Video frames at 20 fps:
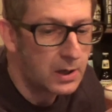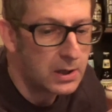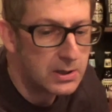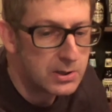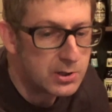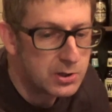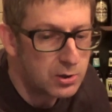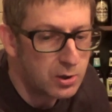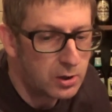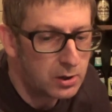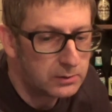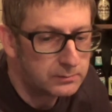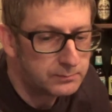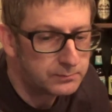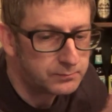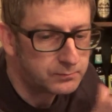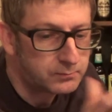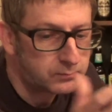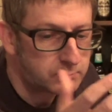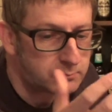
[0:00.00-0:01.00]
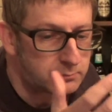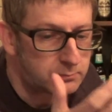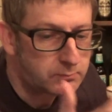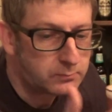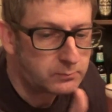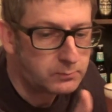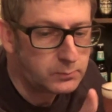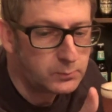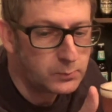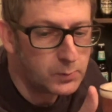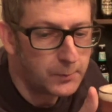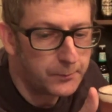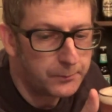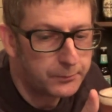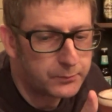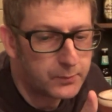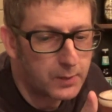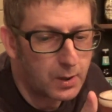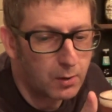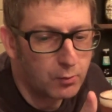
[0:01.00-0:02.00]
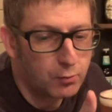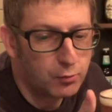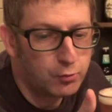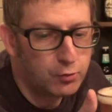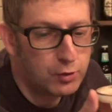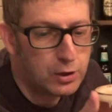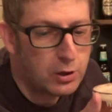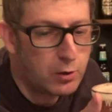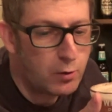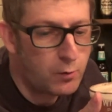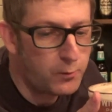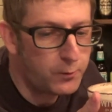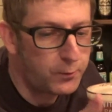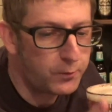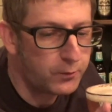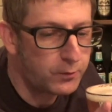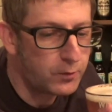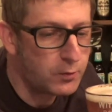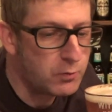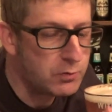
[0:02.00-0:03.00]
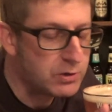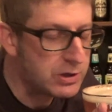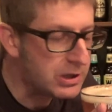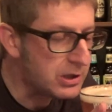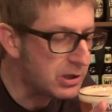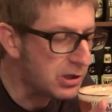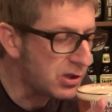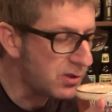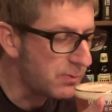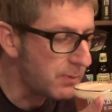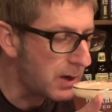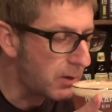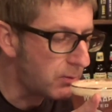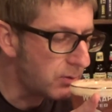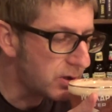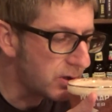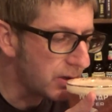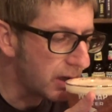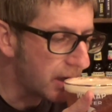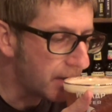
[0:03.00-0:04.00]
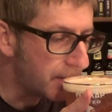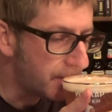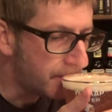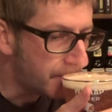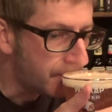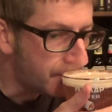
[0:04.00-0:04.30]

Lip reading: It's got a real fruity smell to it.